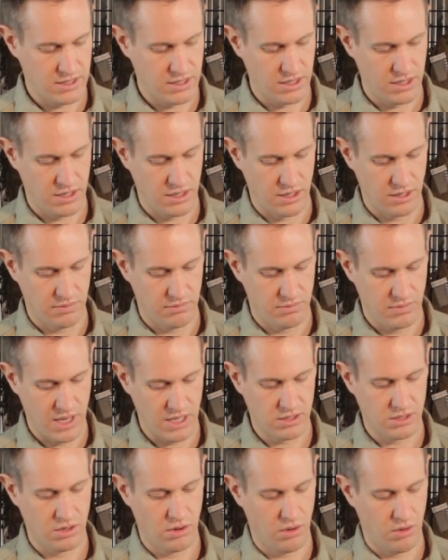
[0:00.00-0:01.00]
gonna
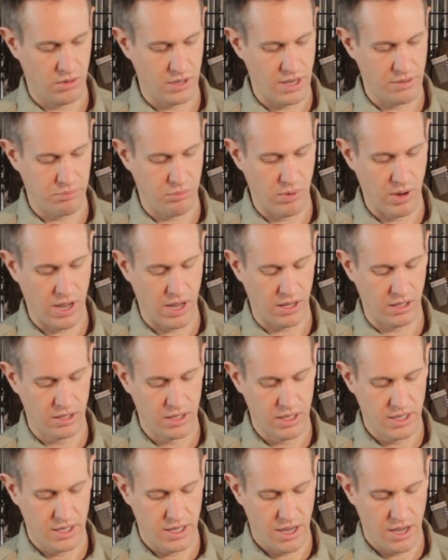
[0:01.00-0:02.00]
hold up well,
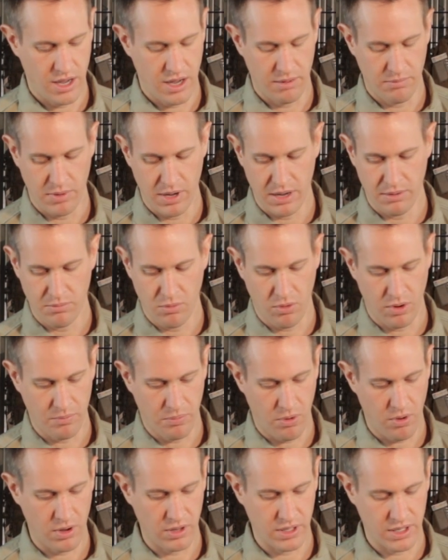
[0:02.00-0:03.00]
and more
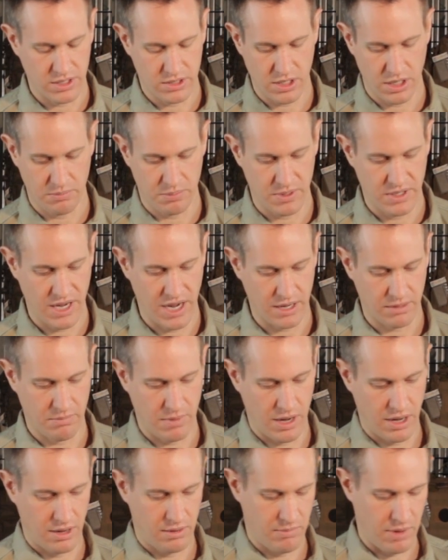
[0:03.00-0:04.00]
importantly, it's gonna protect
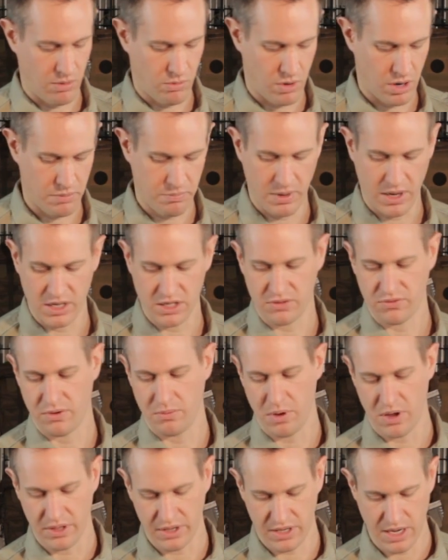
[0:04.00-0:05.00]
my workbench
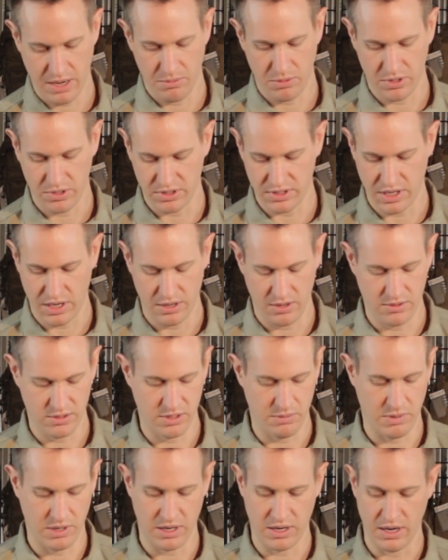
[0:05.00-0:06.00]
from all the chemicals that I use
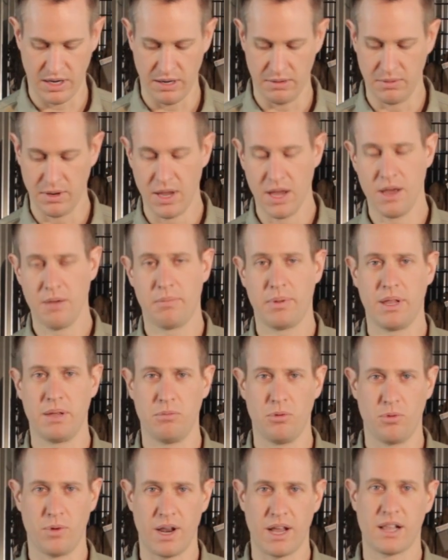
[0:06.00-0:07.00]
on my gun. And believe me, when I